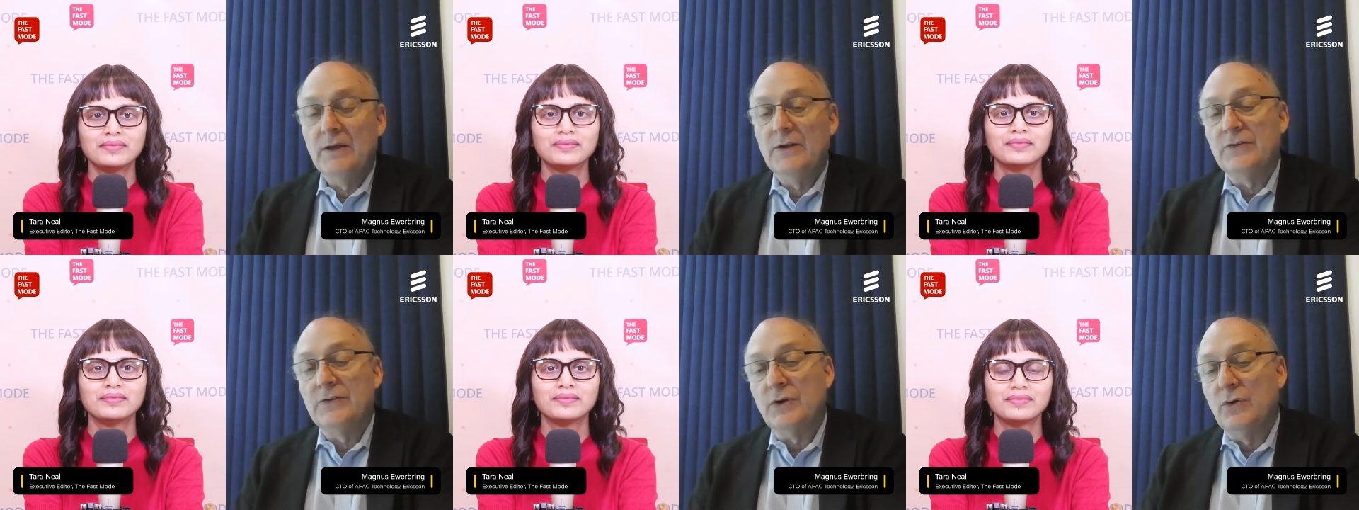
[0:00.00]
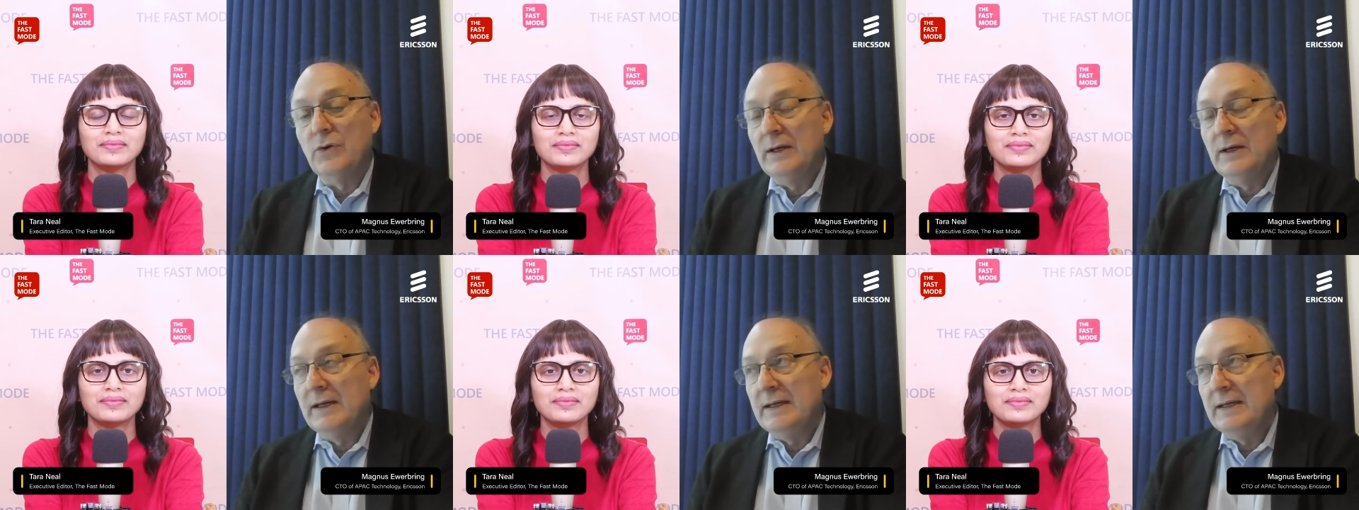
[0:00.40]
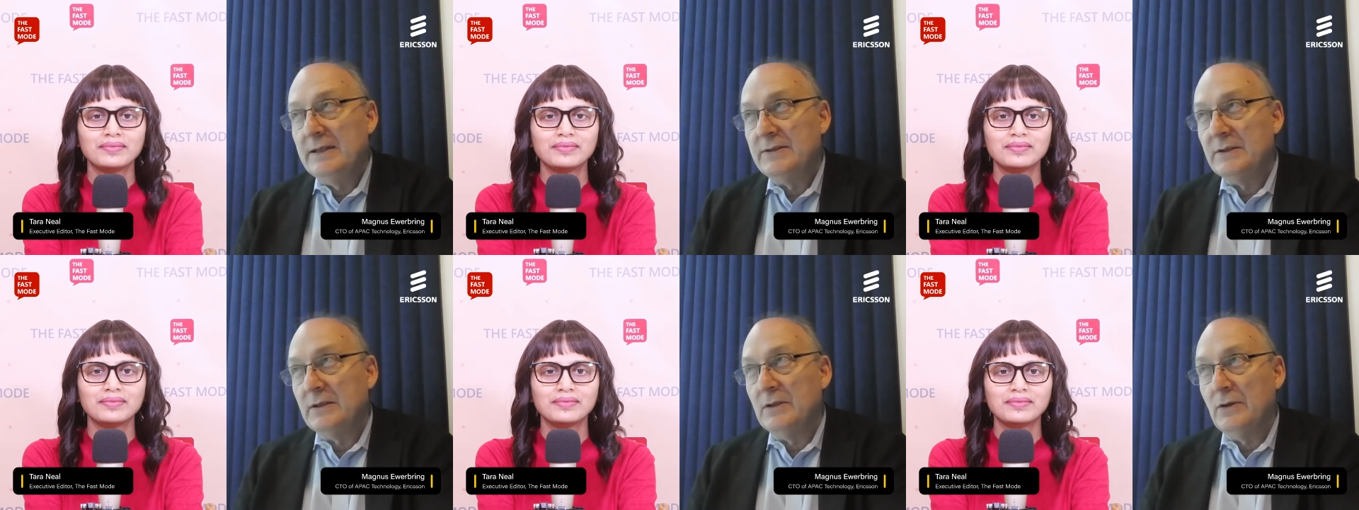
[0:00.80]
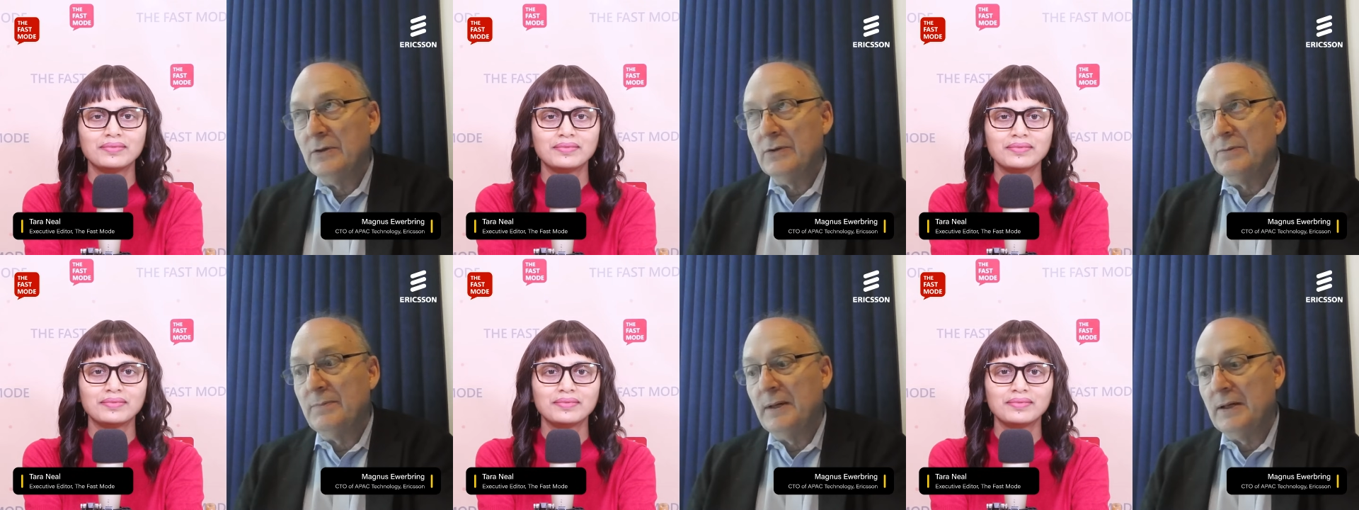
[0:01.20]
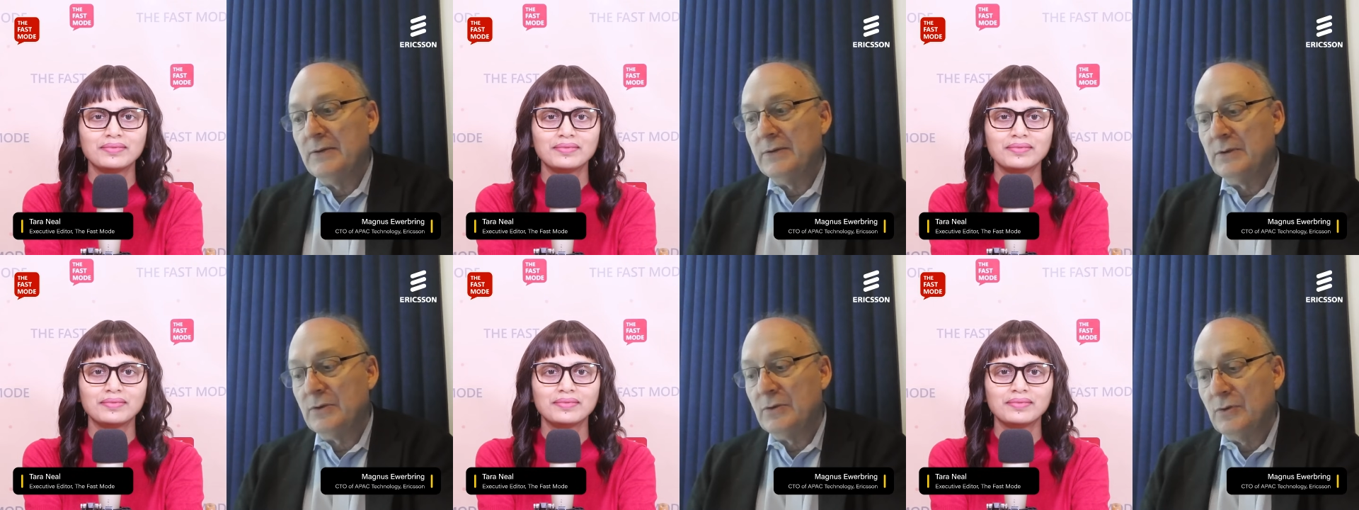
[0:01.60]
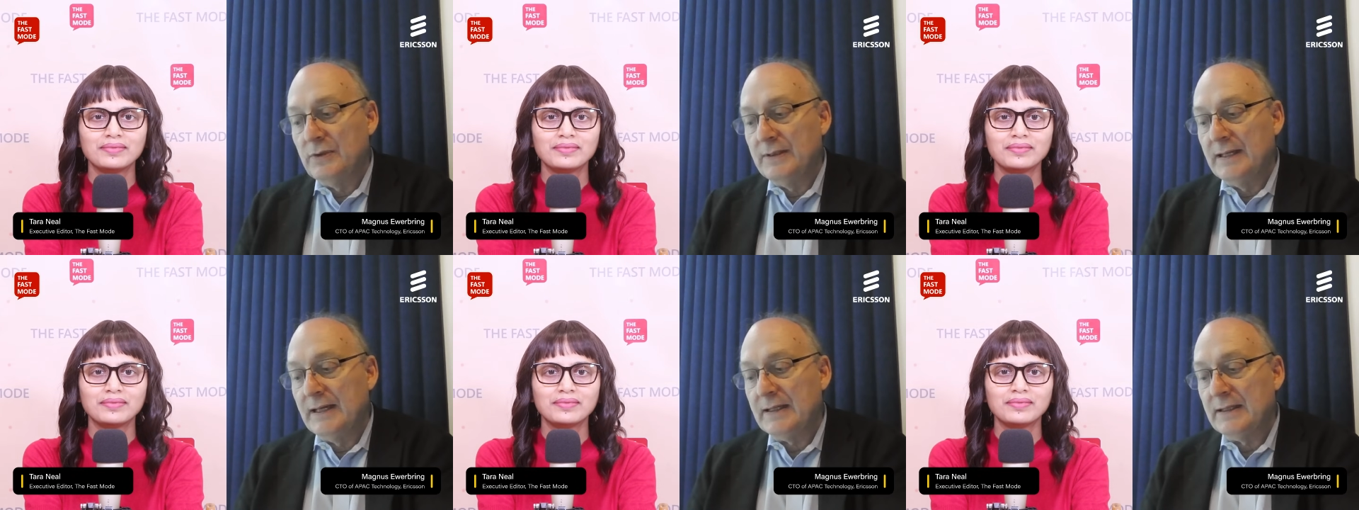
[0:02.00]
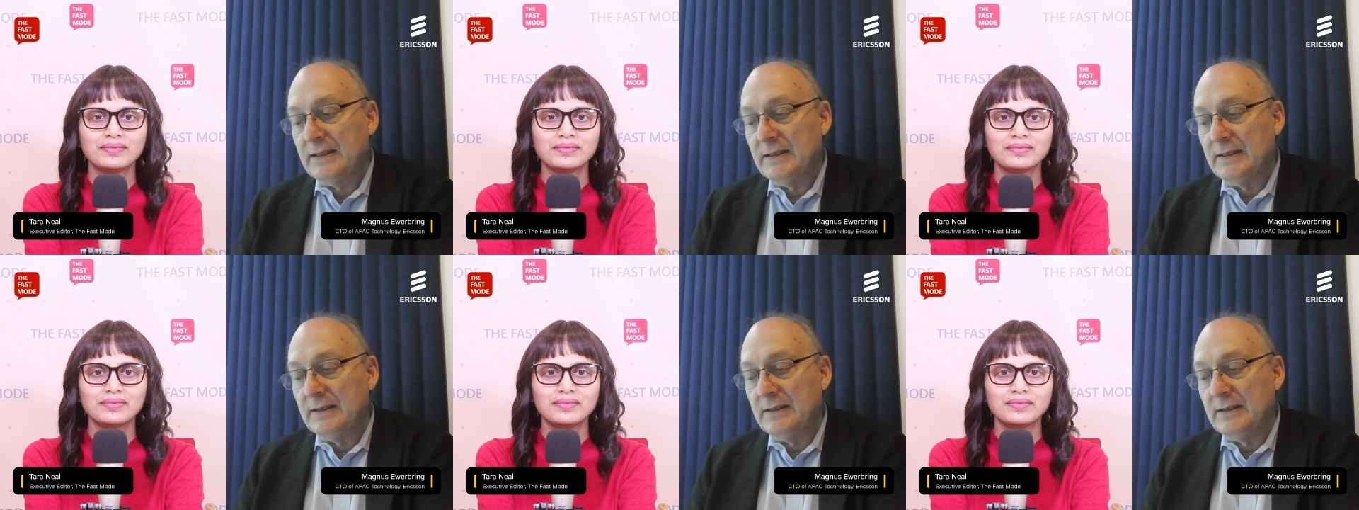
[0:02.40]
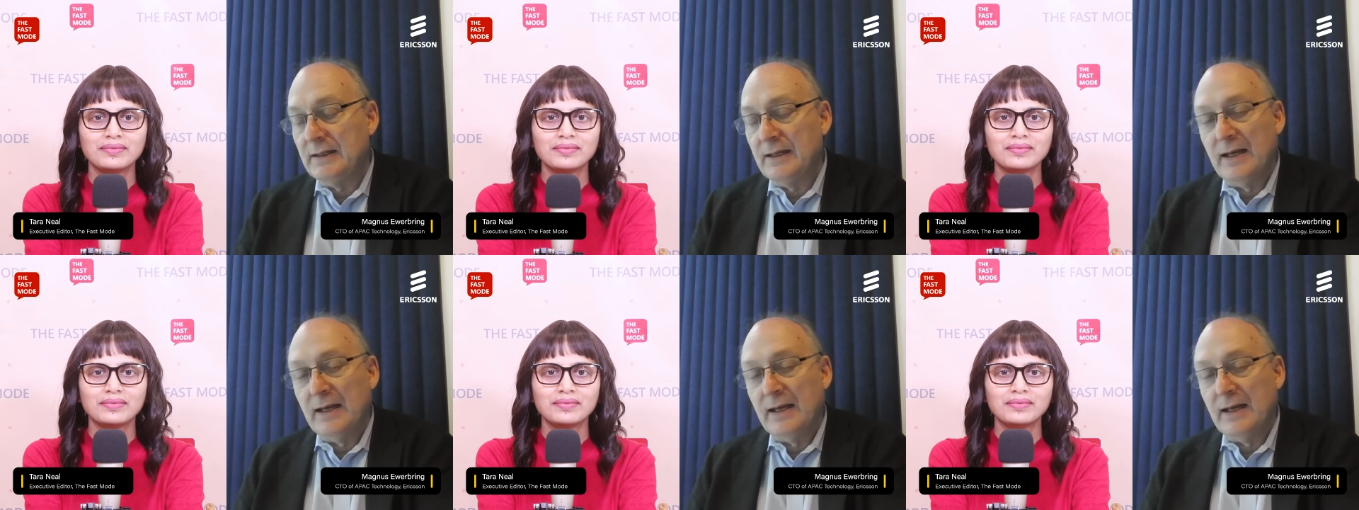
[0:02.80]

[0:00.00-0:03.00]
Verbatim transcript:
Speaker 1: So it's a lot about connecting